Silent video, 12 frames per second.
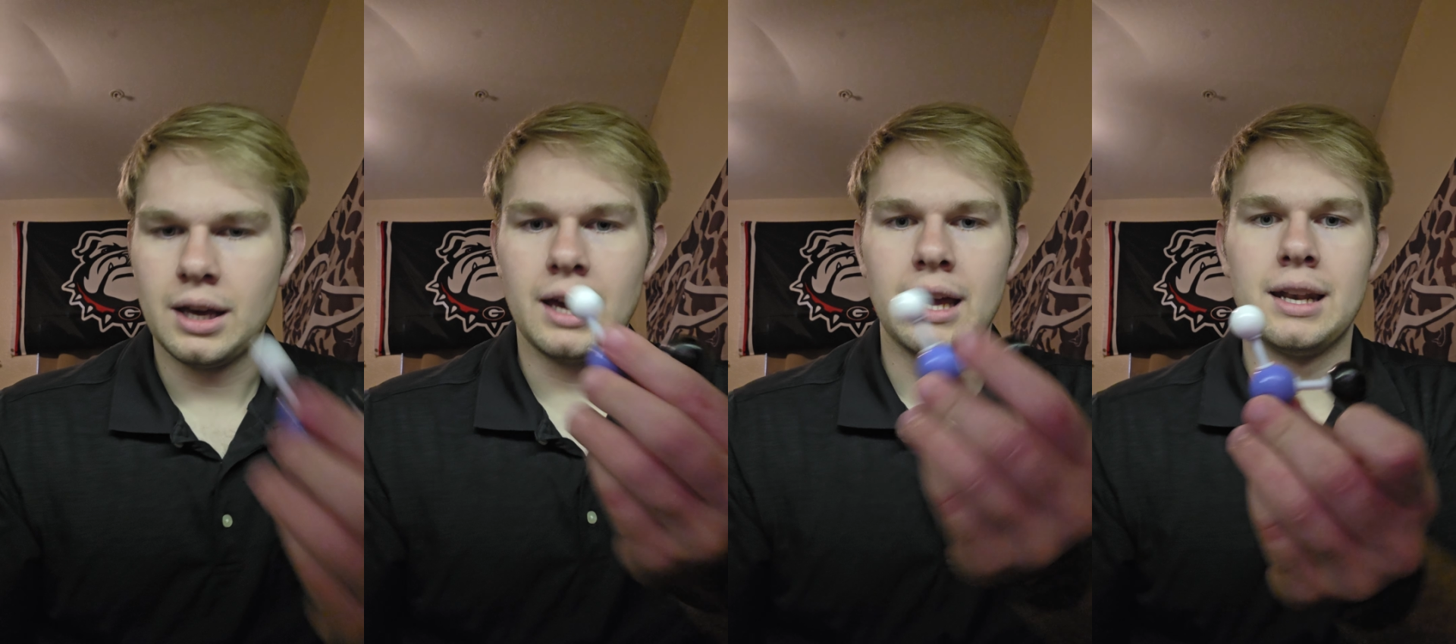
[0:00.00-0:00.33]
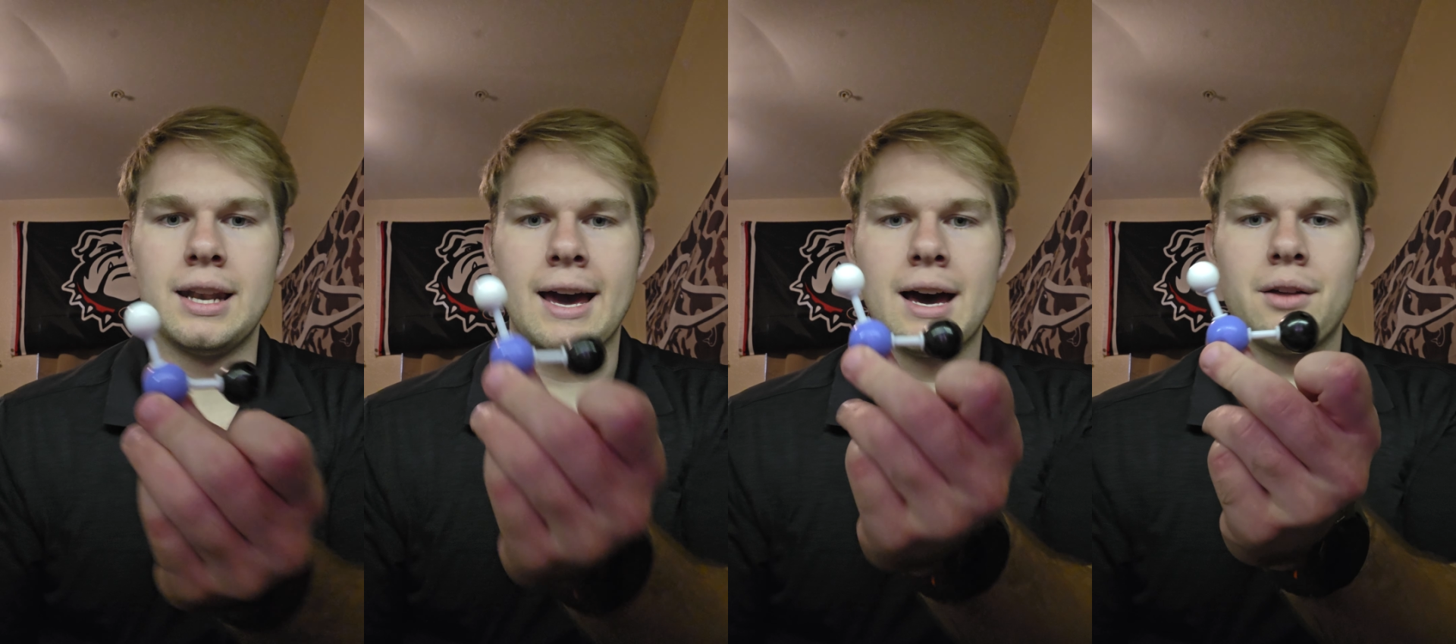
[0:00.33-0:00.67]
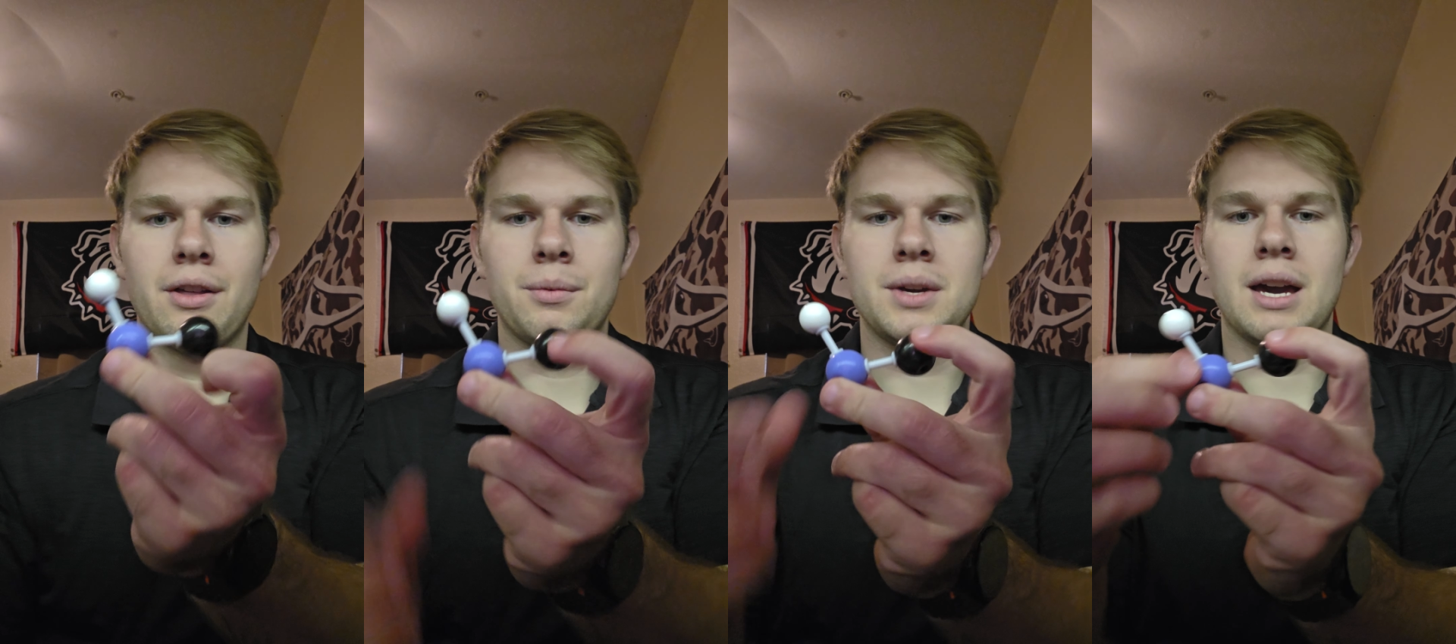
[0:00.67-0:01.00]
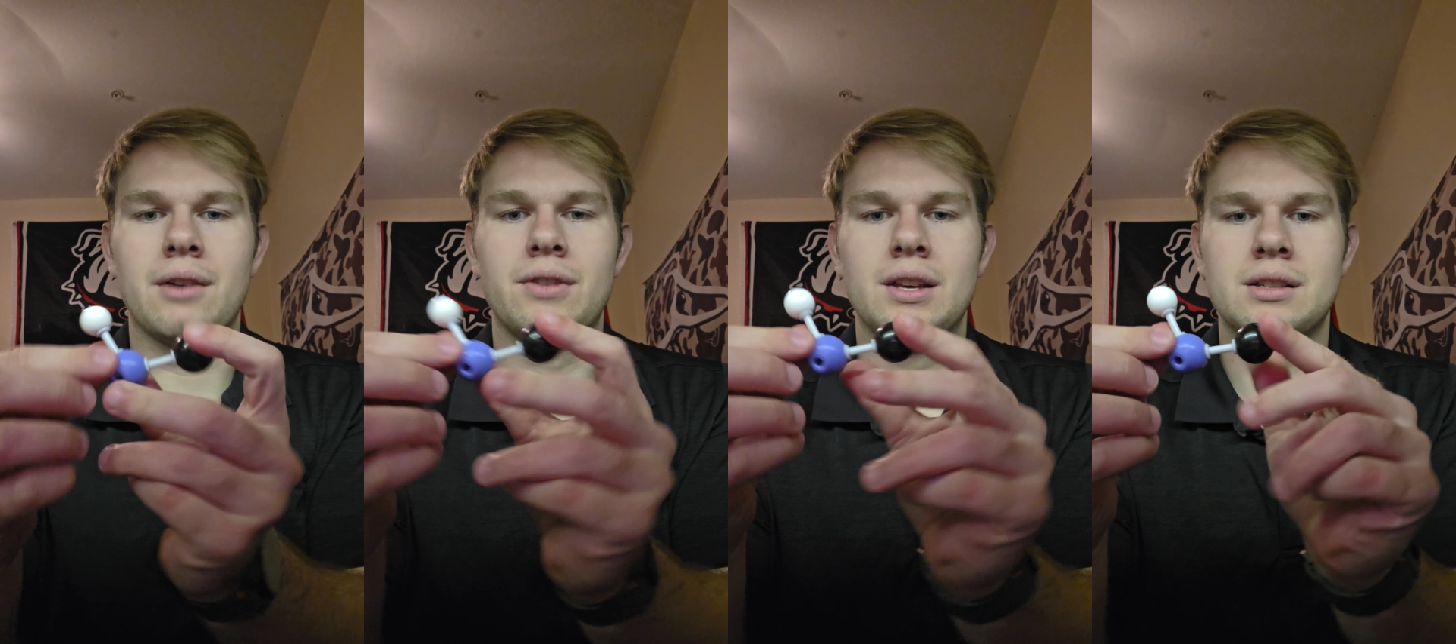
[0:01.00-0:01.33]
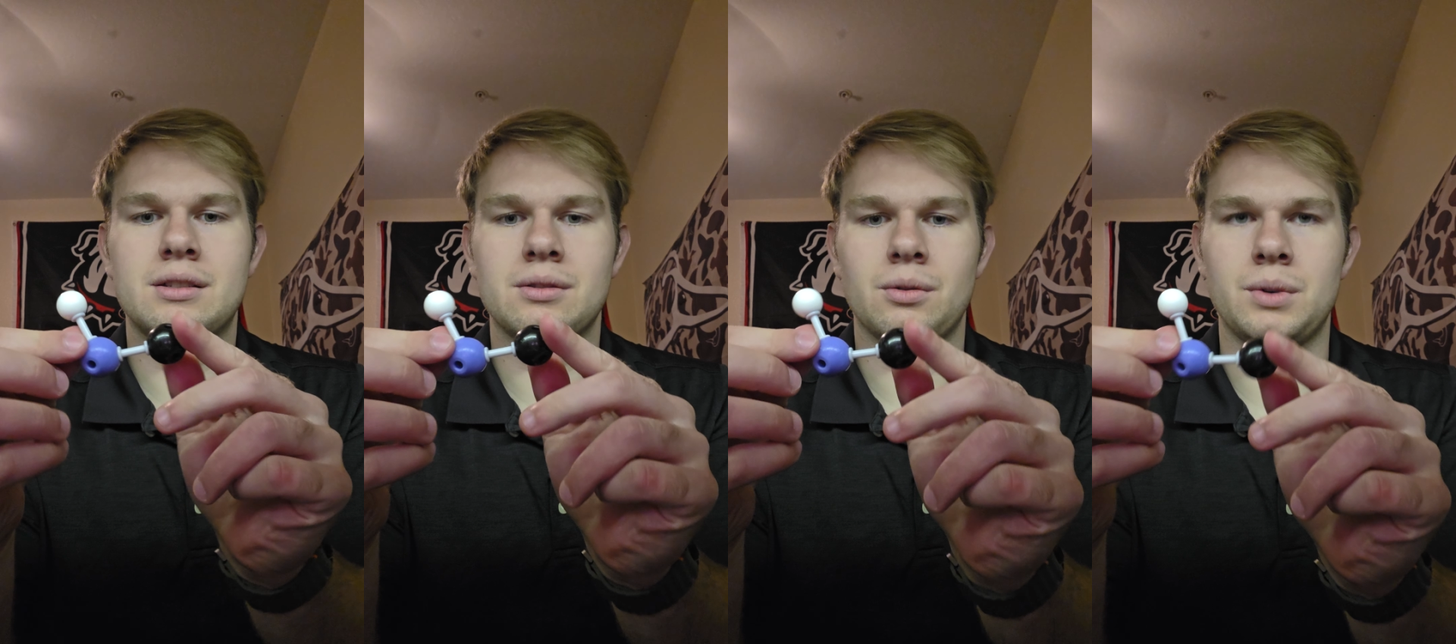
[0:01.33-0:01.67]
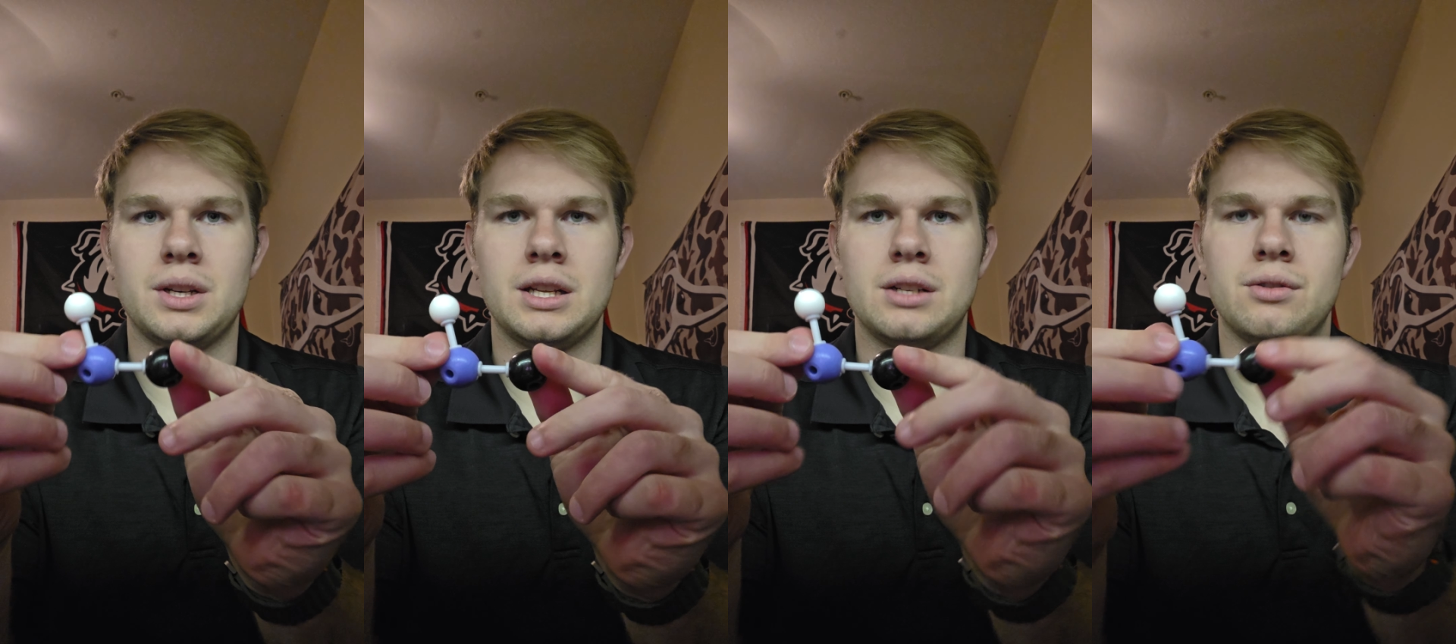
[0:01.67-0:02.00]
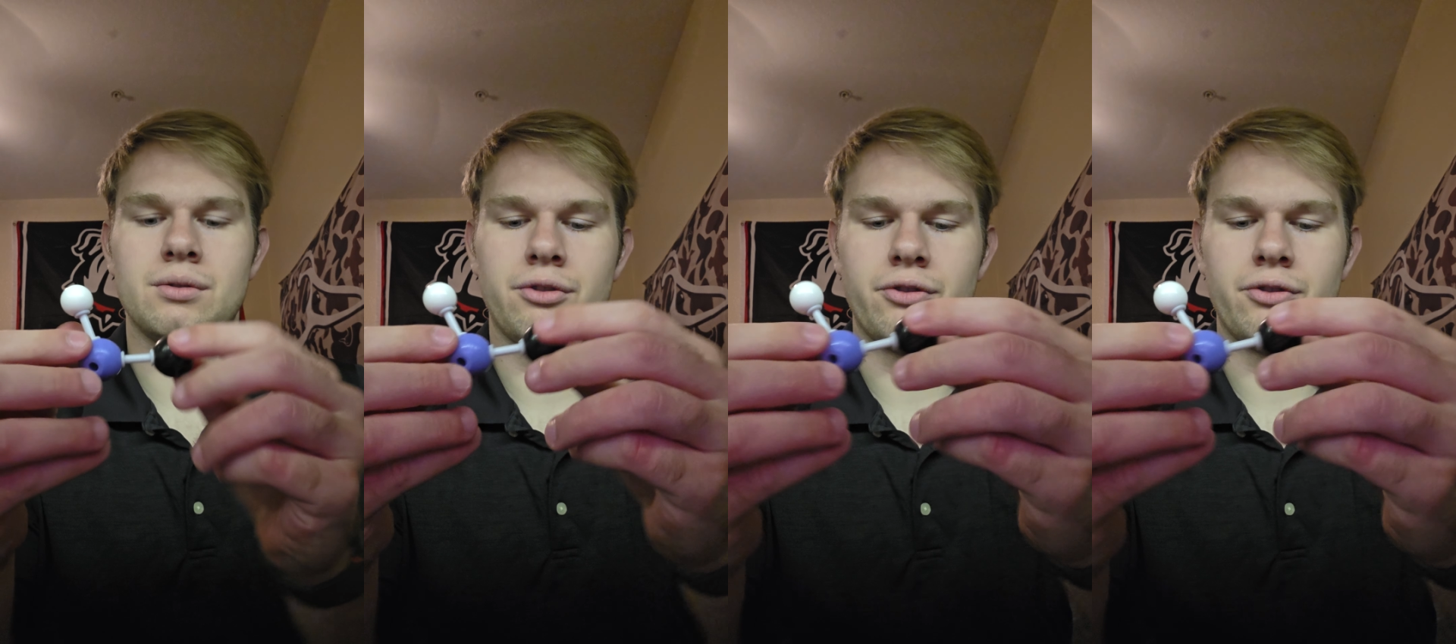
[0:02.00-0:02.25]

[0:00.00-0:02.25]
And now that we have this, we need to